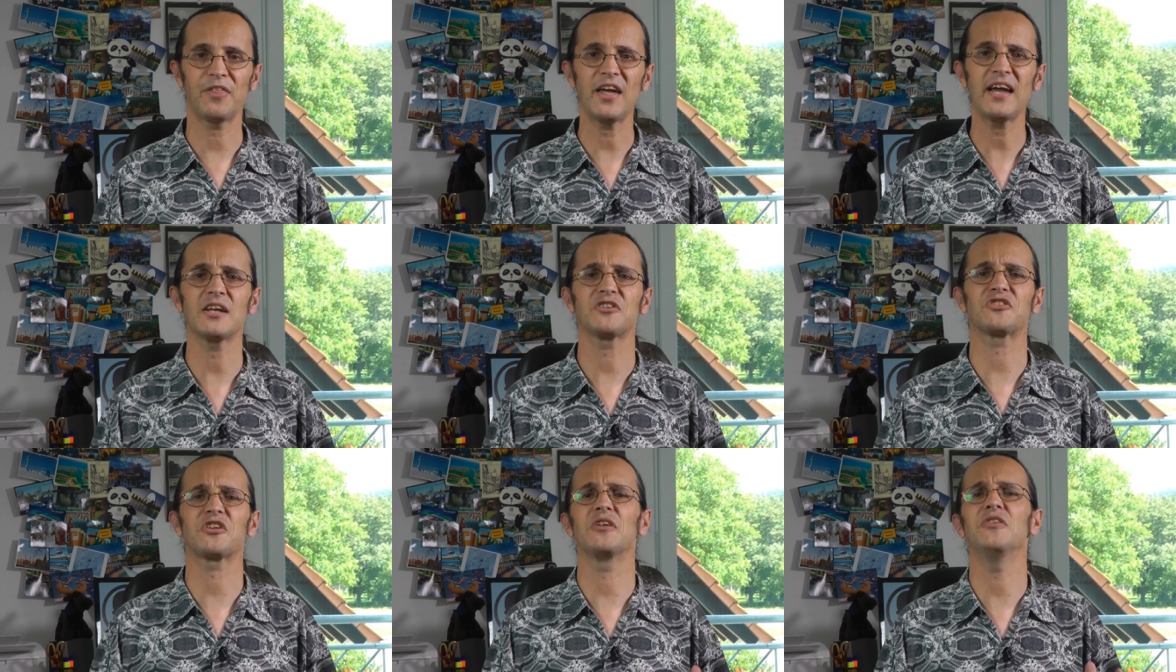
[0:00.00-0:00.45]

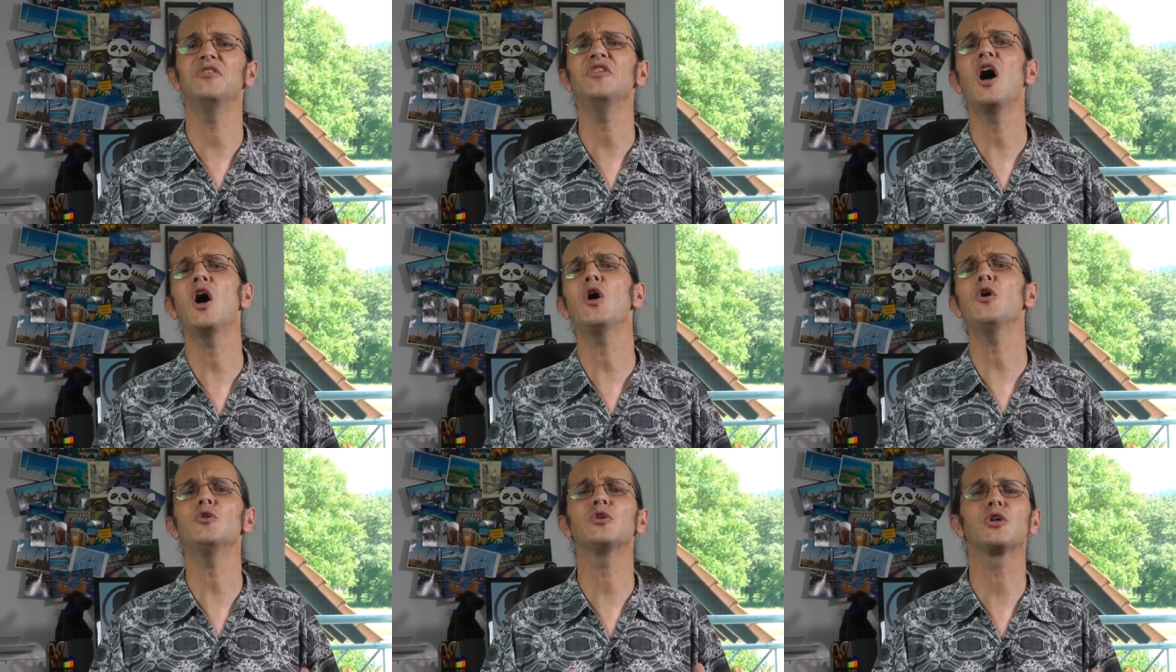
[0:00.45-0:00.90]
There's
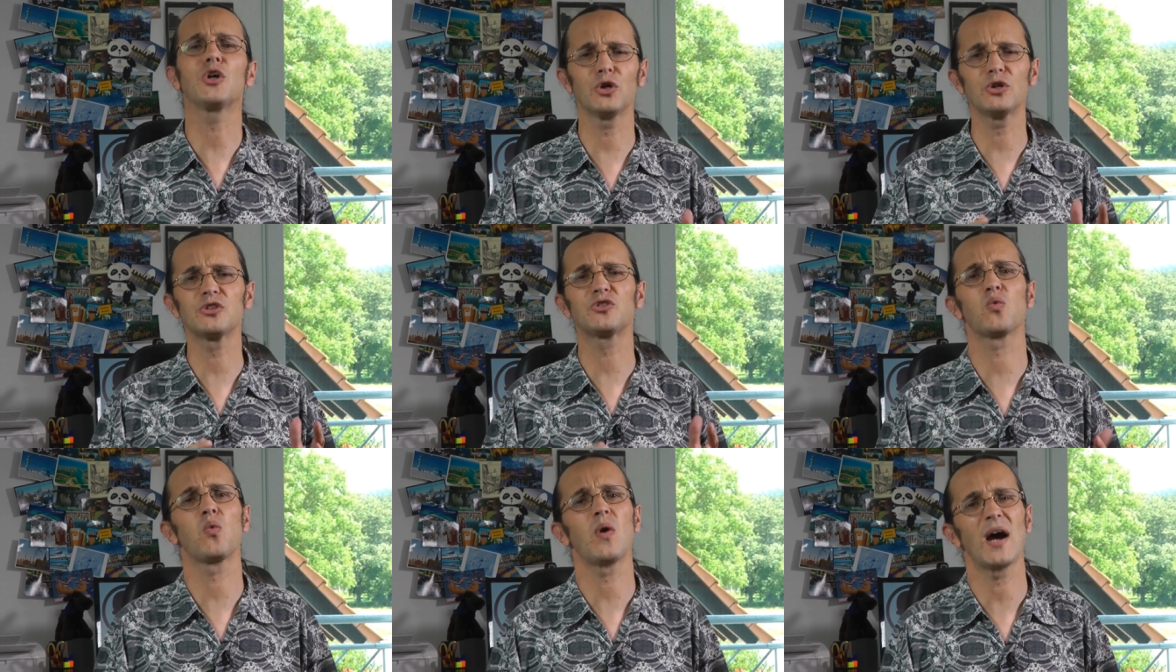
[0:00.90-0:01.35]
no
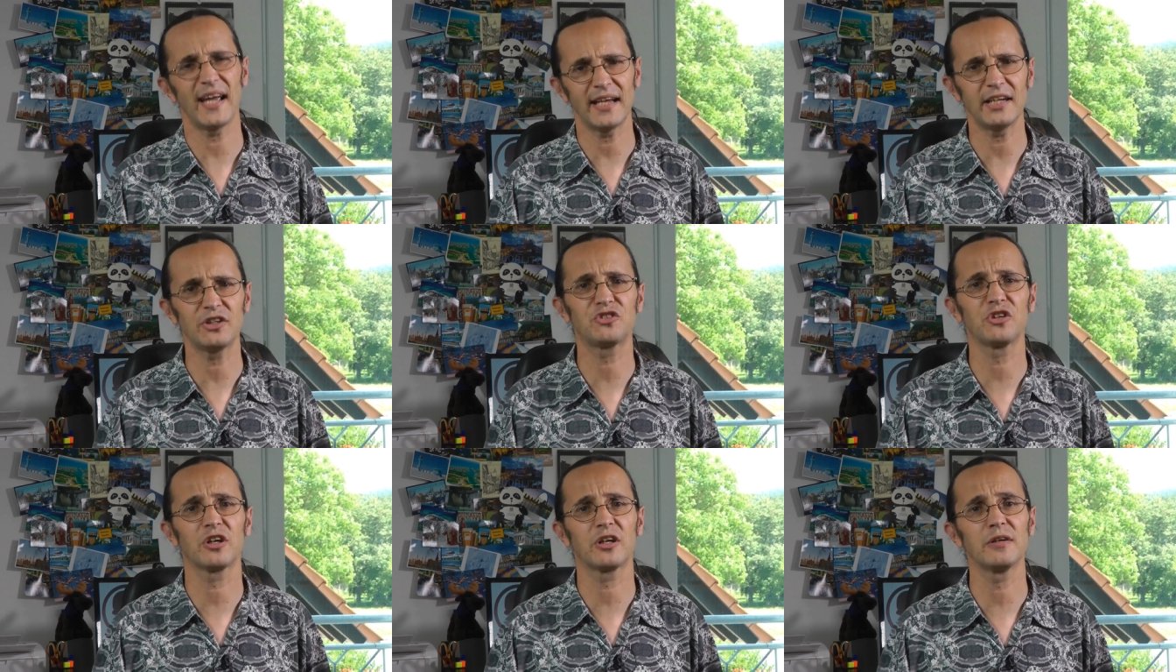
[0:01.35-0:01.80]
good
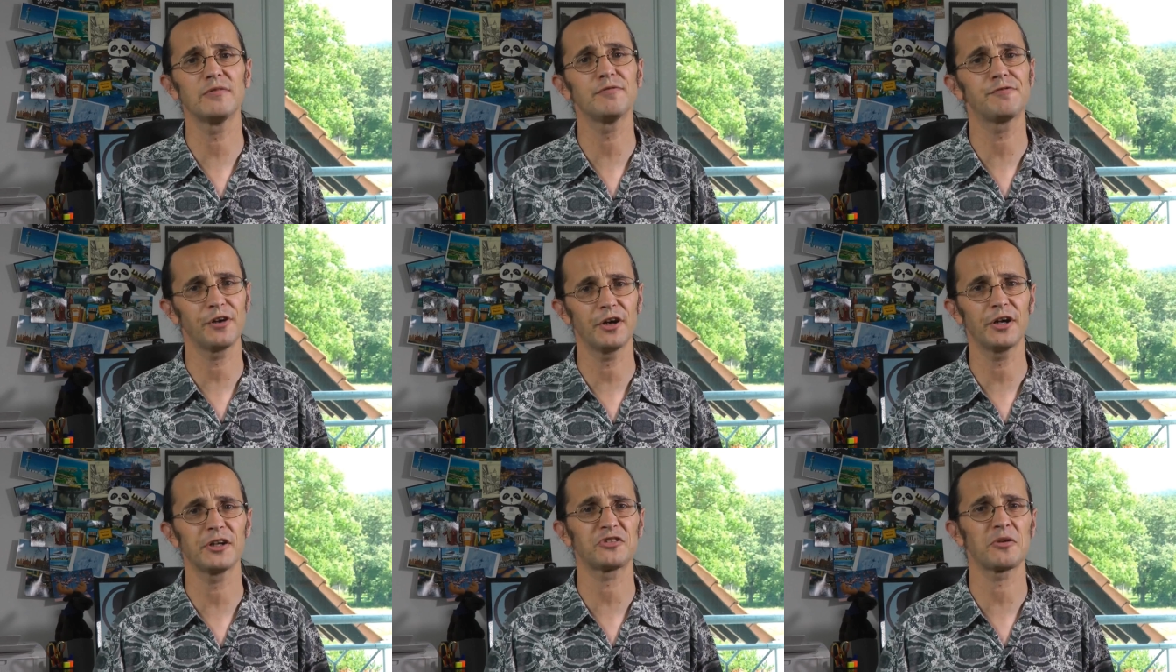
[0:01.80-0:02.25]
way to
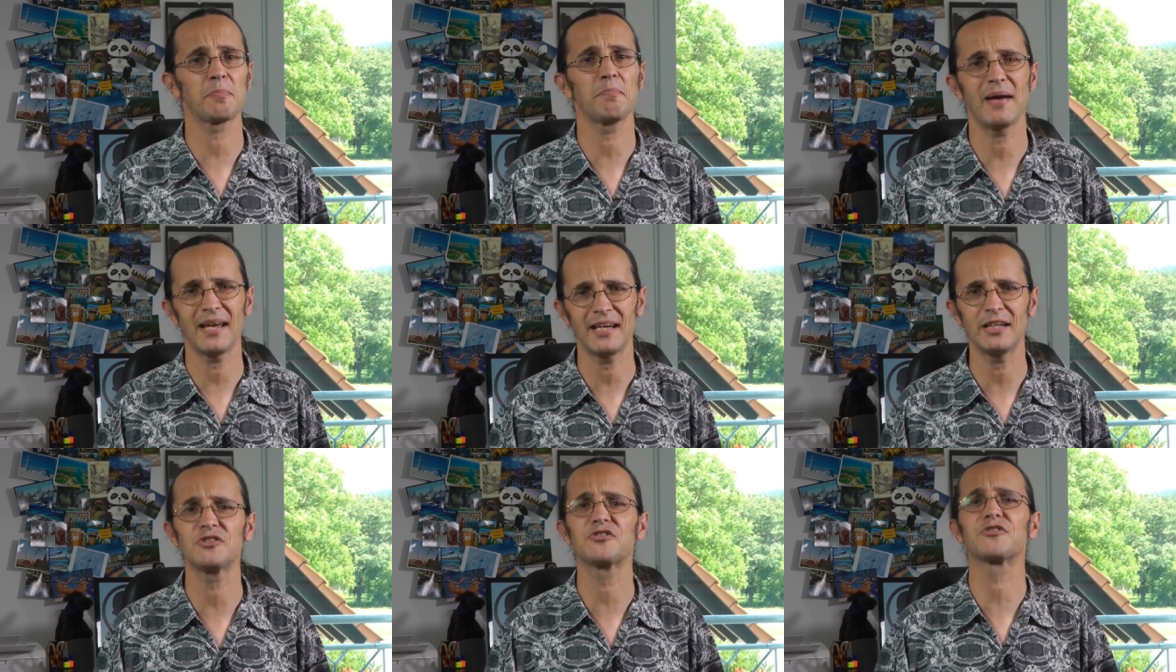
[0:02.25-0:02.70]
convert
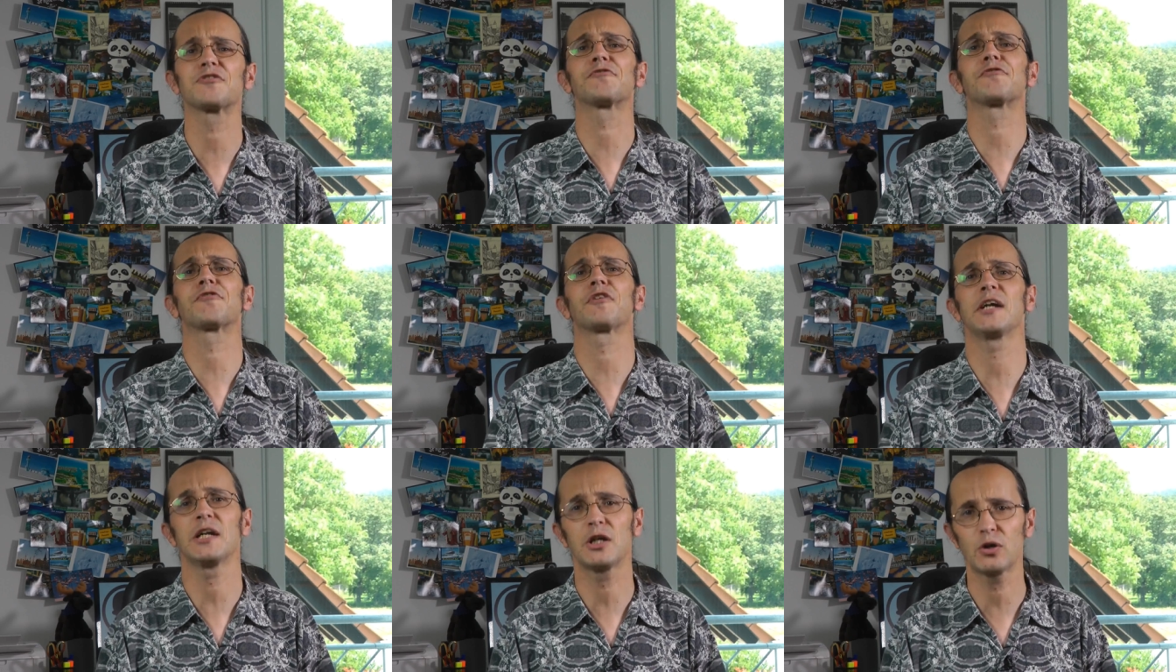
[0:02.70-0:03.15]
mains
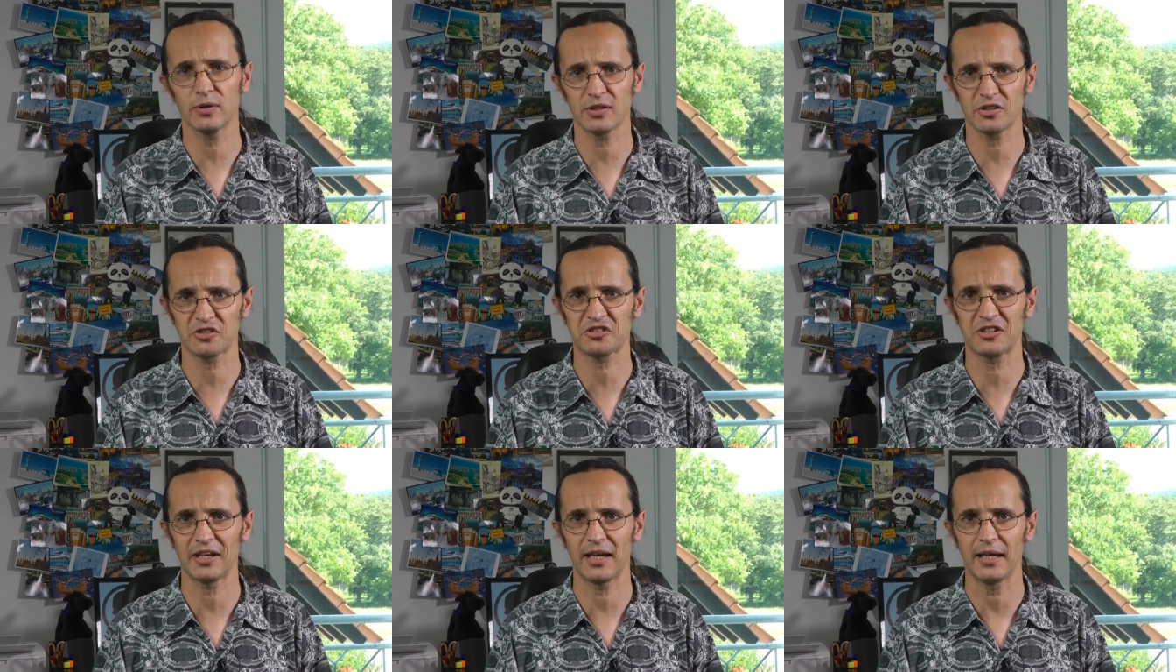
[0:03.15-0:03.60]

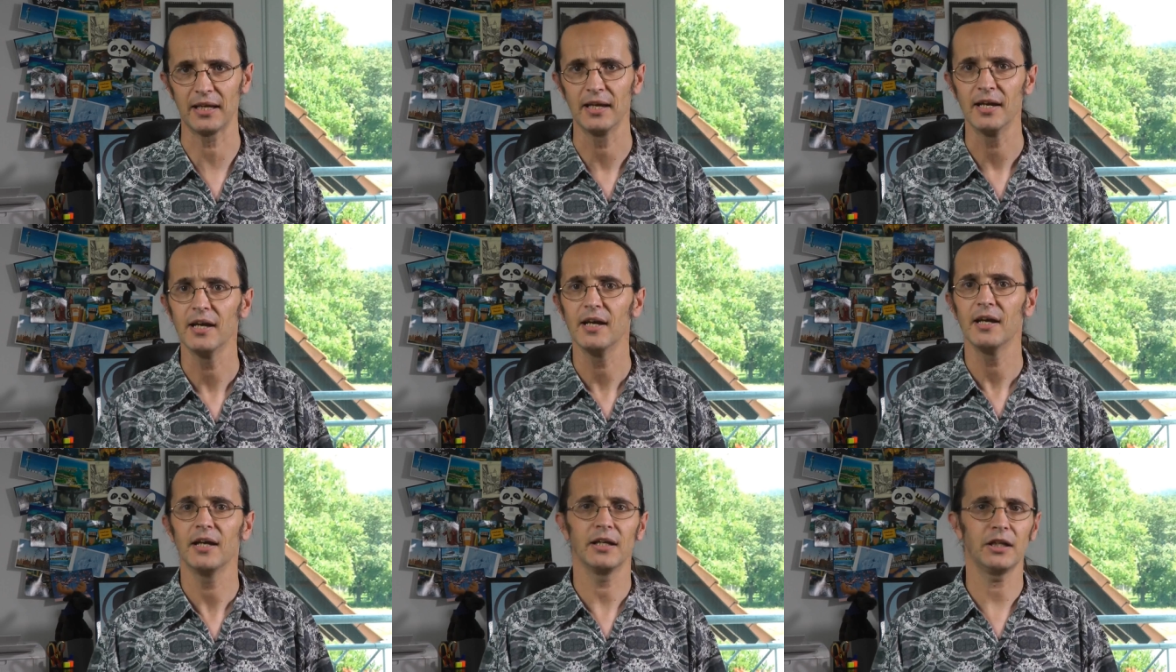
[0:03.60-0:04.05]

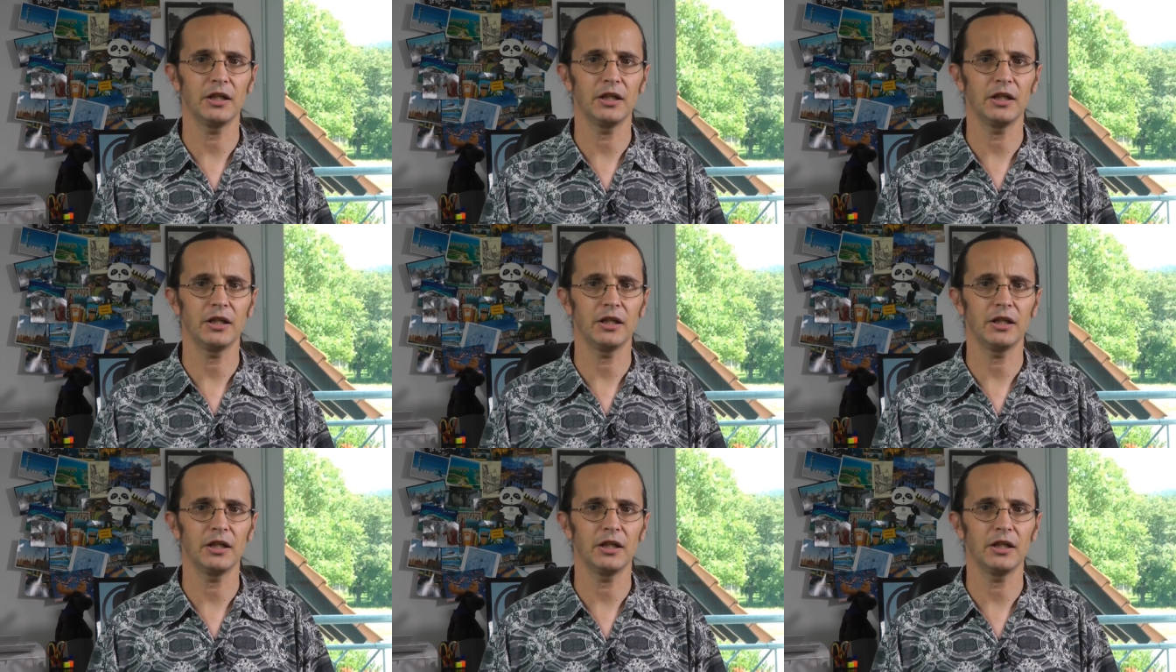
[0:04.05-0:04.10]
frequency.